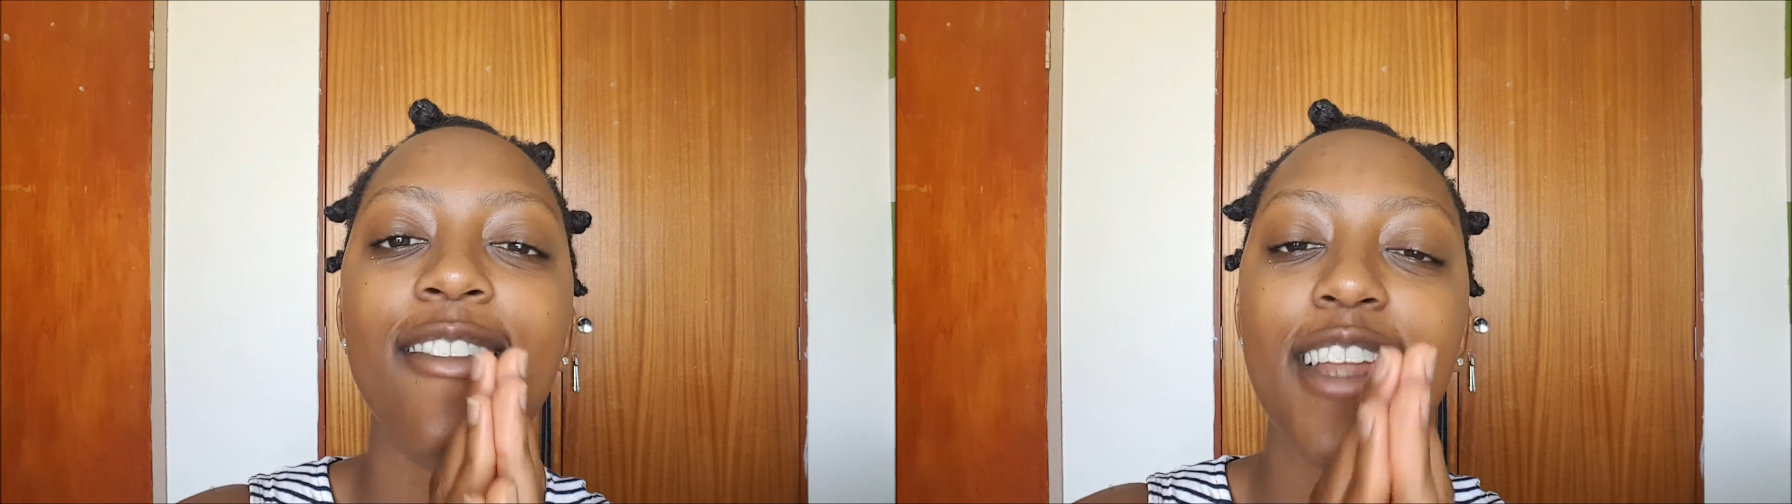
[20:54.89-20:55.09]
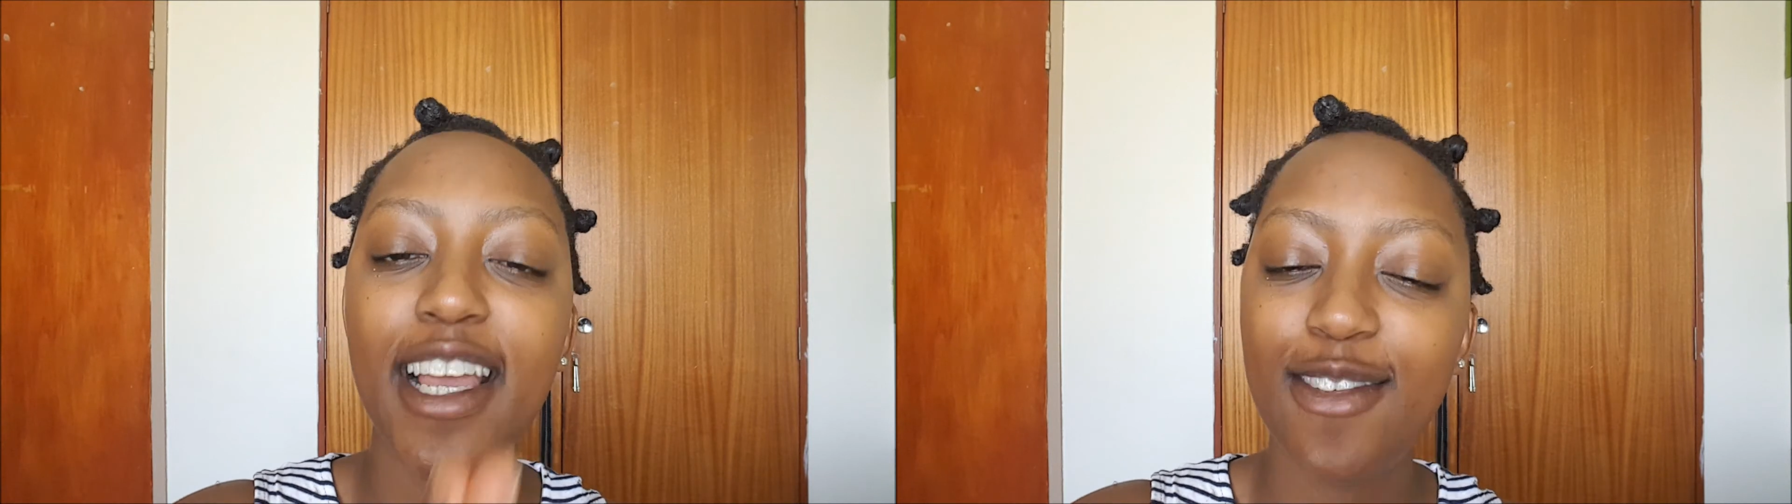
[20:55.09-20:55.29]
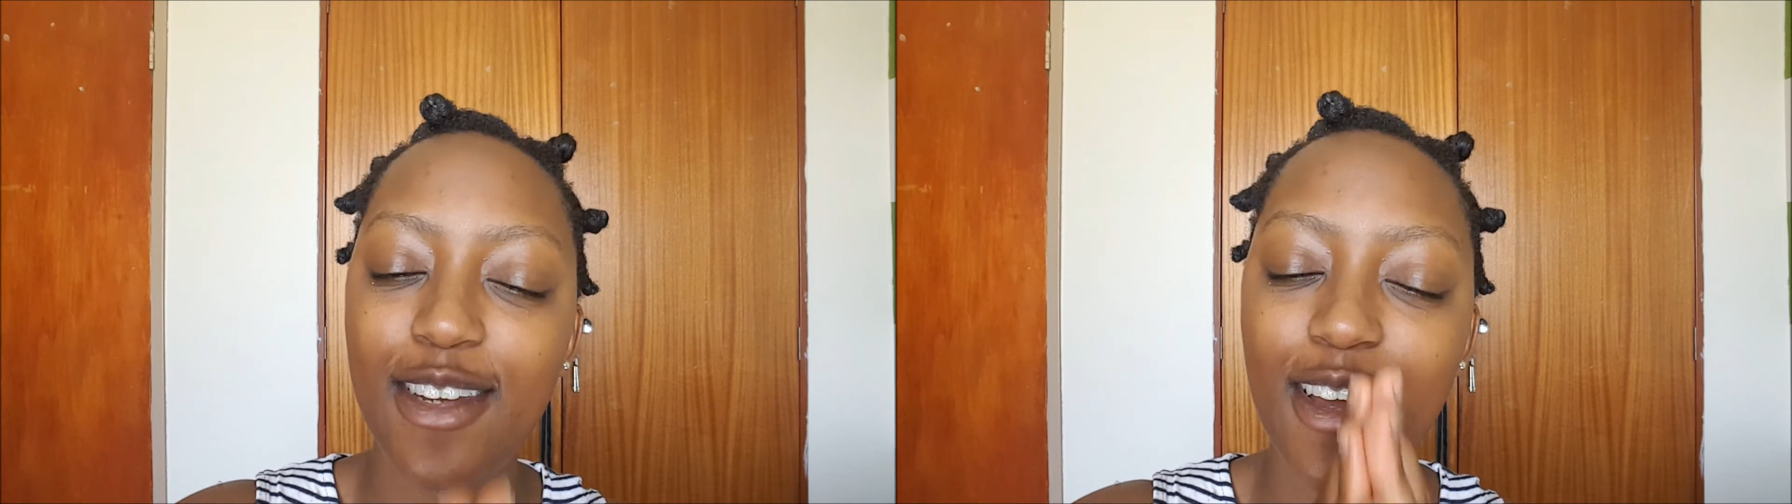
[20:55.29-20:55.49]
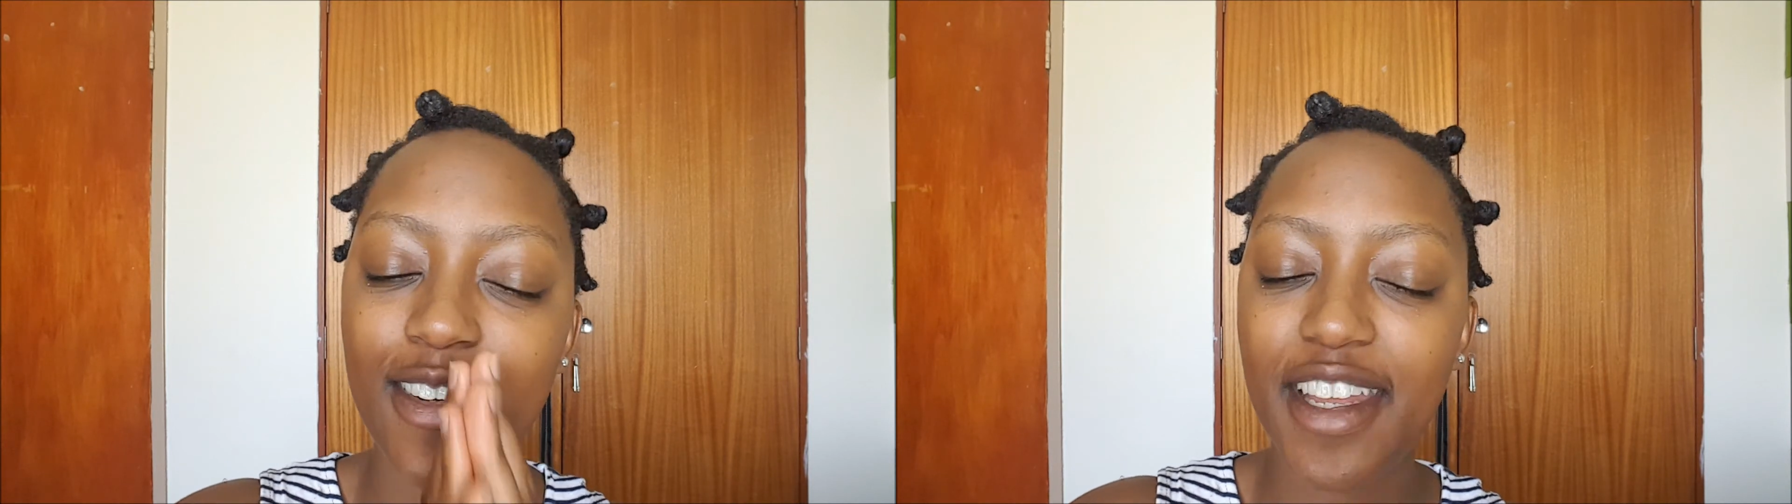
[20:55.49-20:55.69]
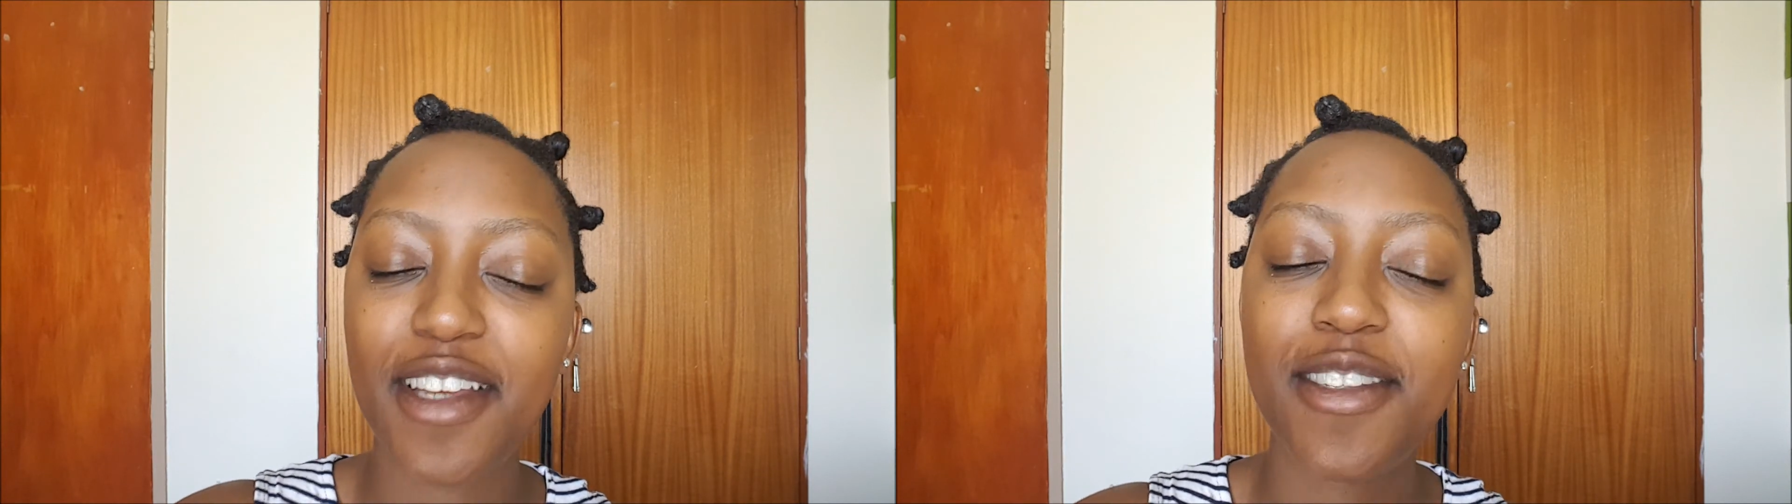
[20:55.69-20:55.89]
next video
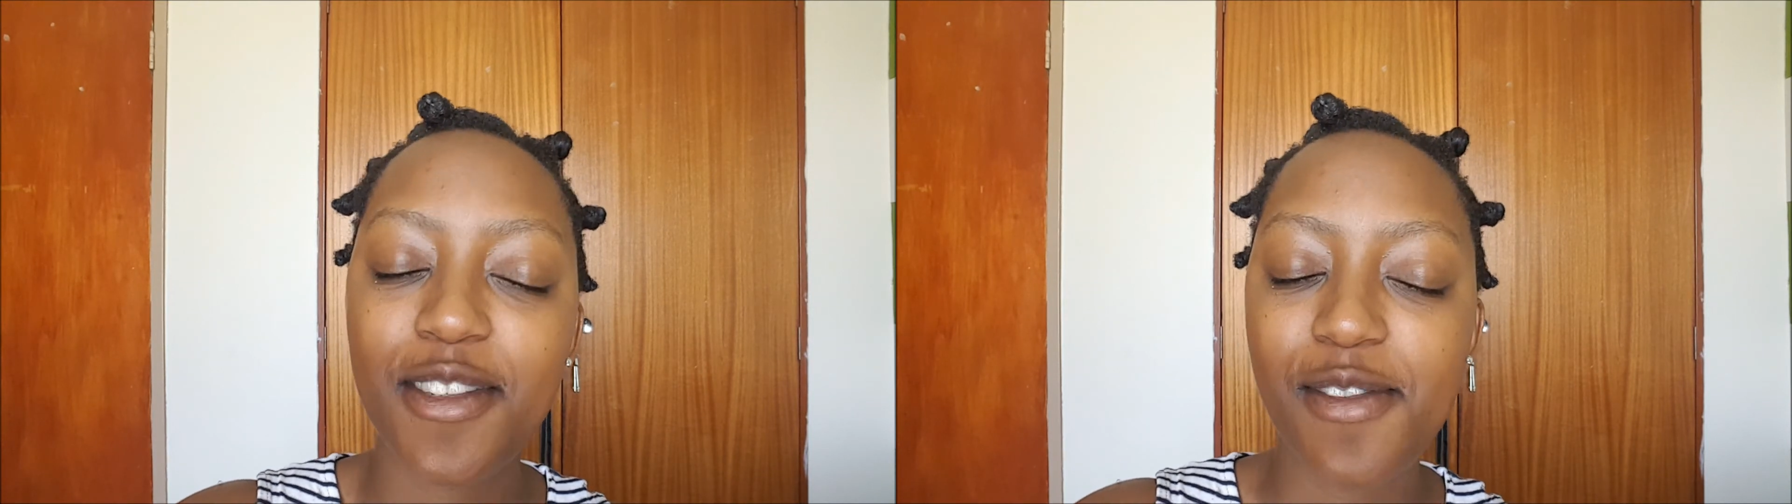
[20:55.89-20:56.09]
next